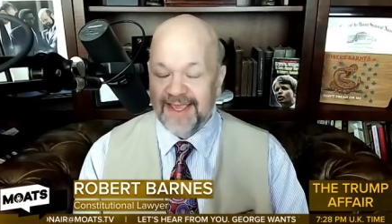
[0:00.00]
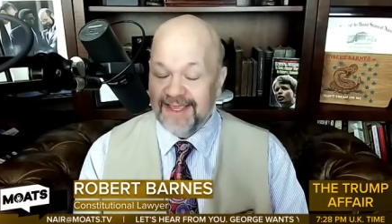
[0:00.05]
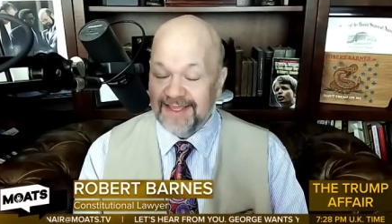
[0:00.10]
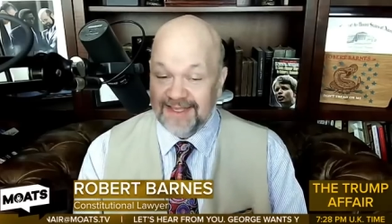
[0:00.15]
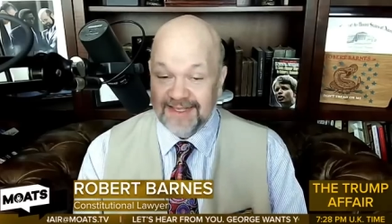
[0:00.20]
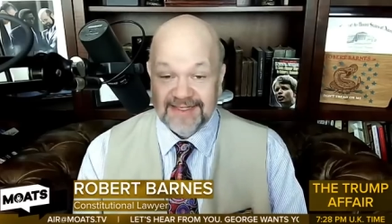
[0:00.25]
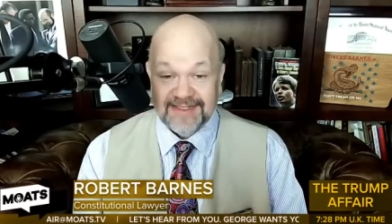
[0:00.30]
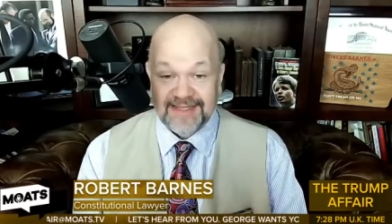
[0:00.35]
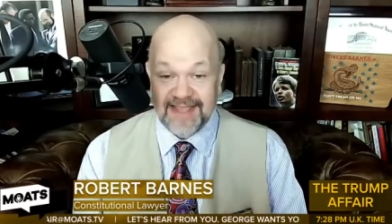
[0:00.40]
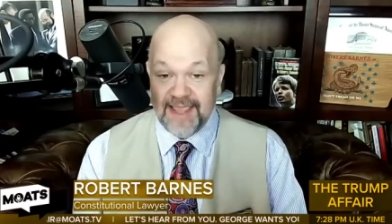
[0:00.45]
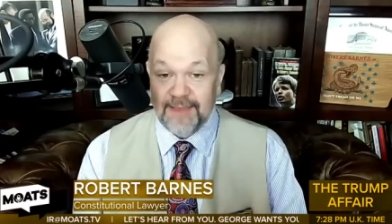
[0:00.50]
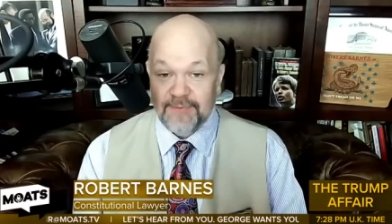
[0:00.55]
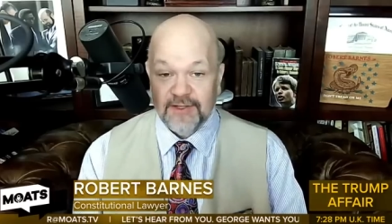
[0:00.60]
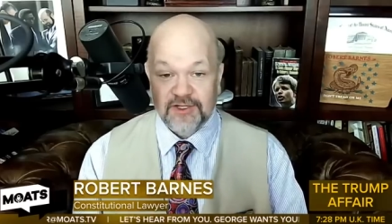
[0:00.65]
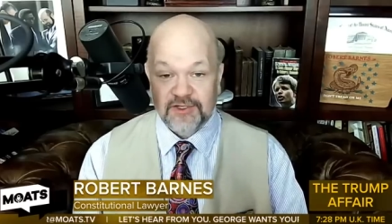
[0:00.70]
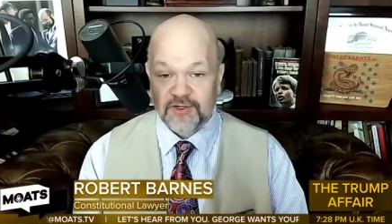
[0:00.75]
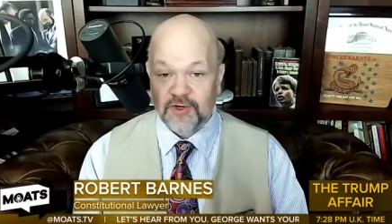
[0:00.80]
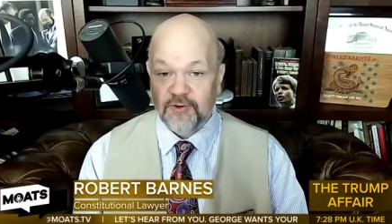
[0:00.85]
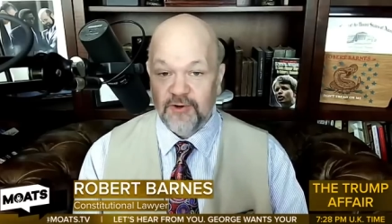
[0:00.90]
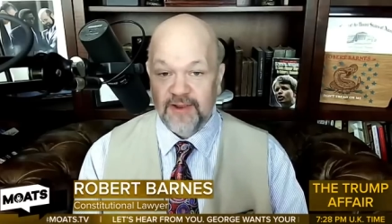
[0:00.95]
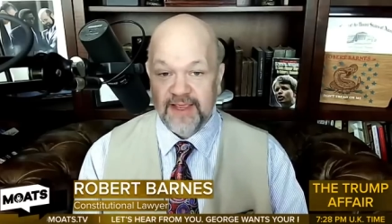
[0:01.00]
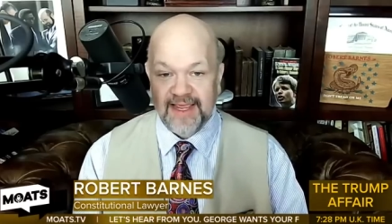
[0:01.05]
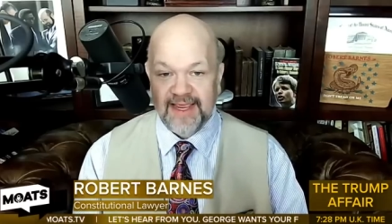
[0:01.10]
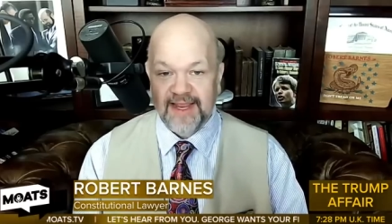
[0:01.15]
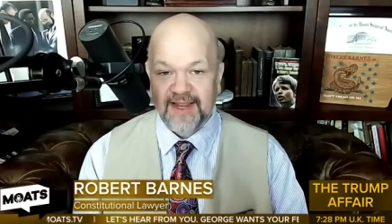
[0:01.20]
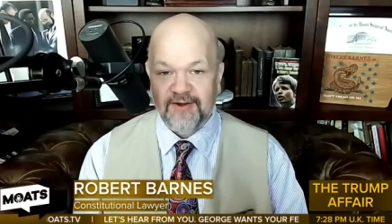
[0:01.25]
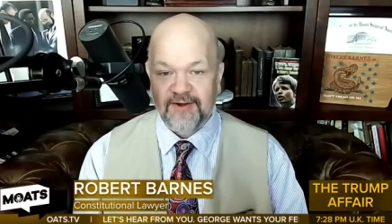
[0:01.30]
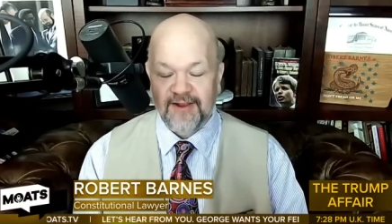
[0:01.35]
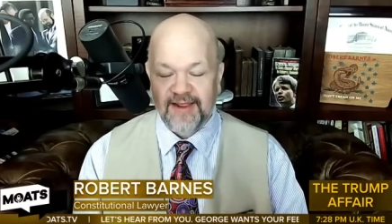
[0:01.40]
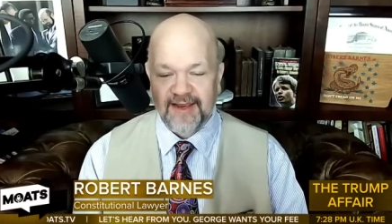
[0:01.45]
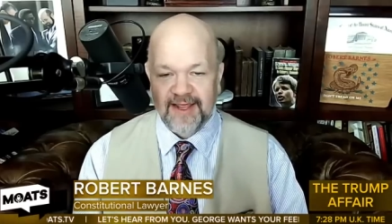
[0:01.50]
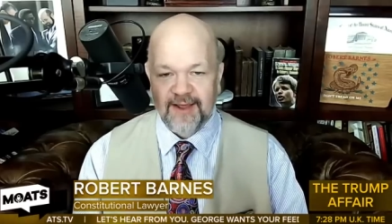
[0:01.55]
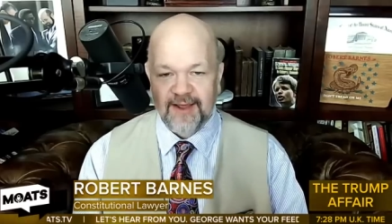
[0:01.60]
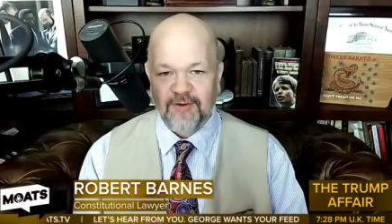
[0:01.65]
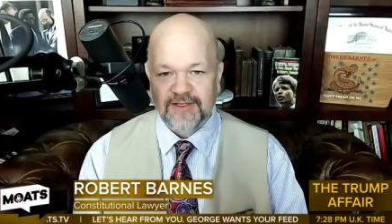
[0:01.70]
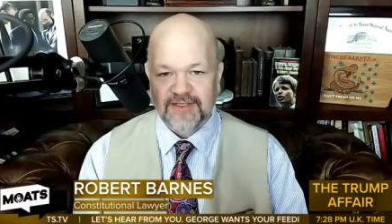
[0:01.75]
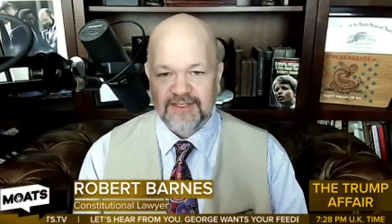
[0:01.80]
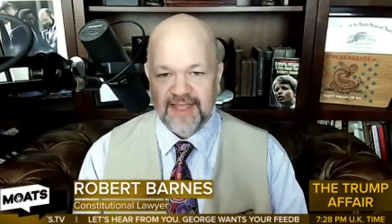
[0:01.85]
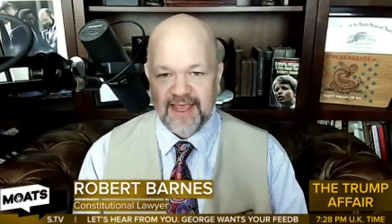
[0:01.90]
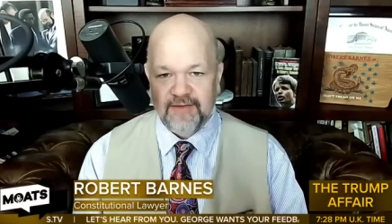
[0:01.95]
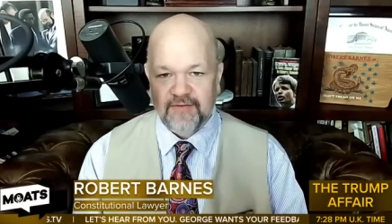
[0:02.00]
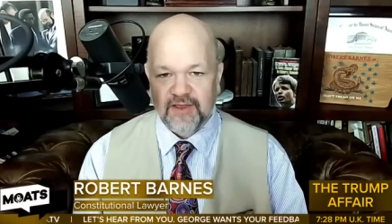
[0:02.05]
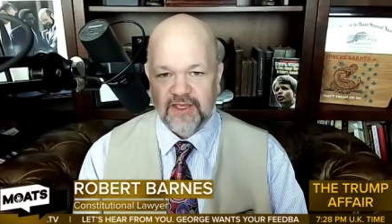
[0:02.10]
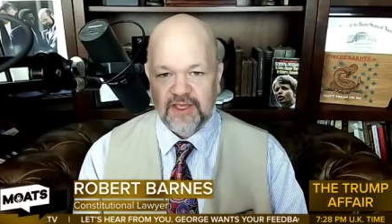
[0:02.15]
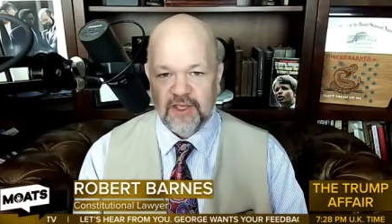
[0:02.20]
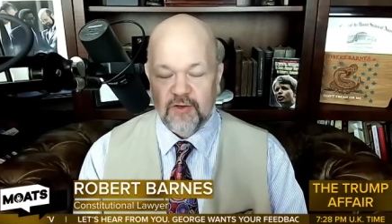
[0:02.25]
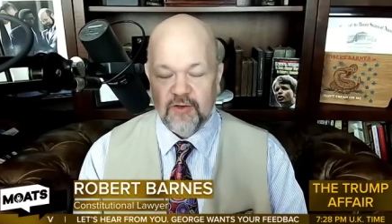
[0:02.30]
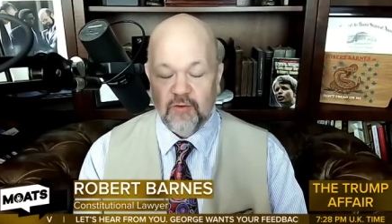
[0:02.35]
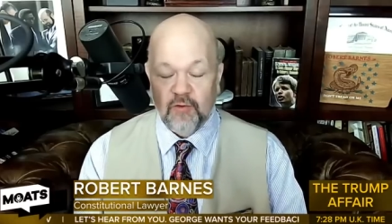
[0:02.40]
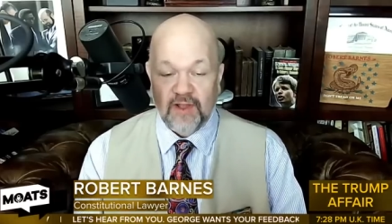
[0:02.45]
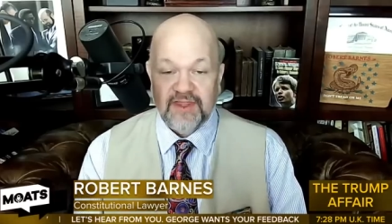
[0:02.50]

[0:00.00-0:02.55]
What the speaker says: The same is true here. In other words, they've accused,